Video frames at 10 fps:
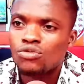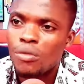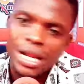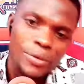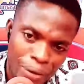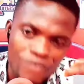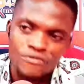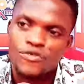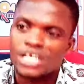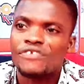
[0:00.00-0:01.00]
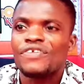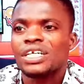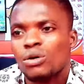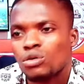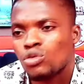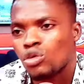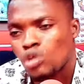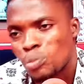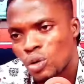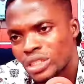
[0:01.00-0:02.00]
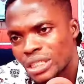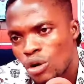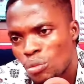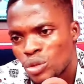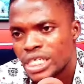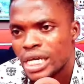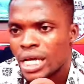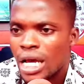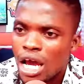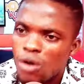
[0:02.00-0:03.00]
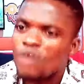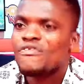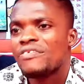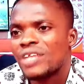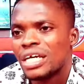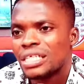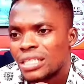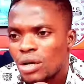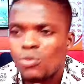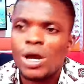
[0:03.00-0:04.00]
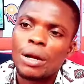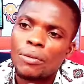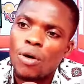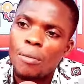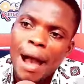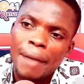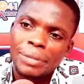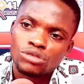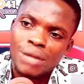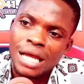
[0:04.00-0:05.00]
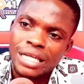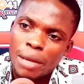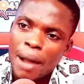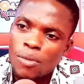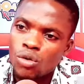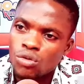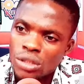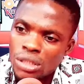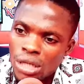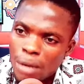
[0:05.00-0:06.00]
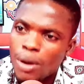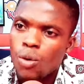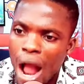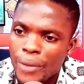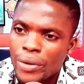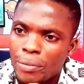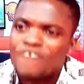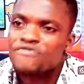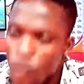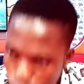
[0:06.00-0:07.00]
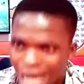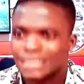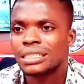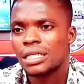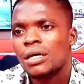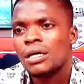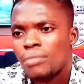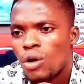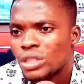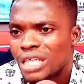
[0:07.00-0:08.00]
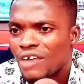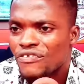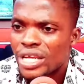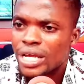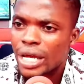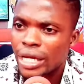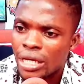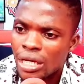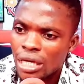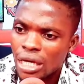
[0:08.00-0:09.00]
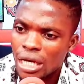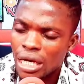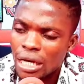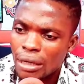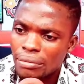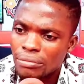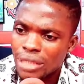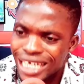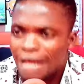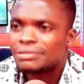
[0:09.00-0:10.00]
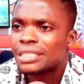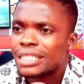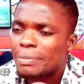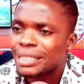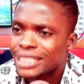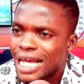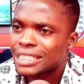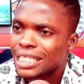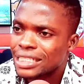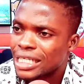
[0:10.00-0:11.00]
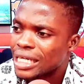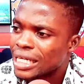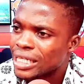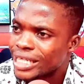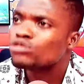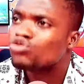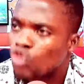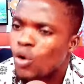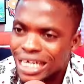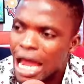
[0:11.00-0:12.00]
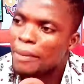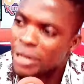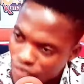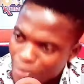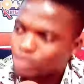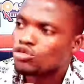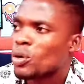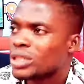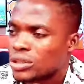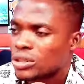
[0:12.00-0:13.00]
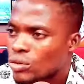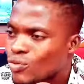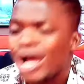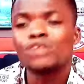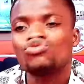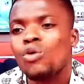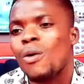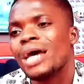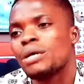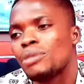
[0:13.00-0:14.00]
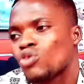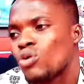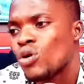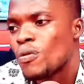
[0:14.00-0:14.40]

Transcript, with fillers: woman, they come for manufacture Kotoko supporters or Muti or 5:30. Your Quena or Bar, Miss Man, your Pamon, and Mekohabi. But for once, my who's afraid ye, collapsing Abetias, yes, young ton club and former supporters. One ton one, a better.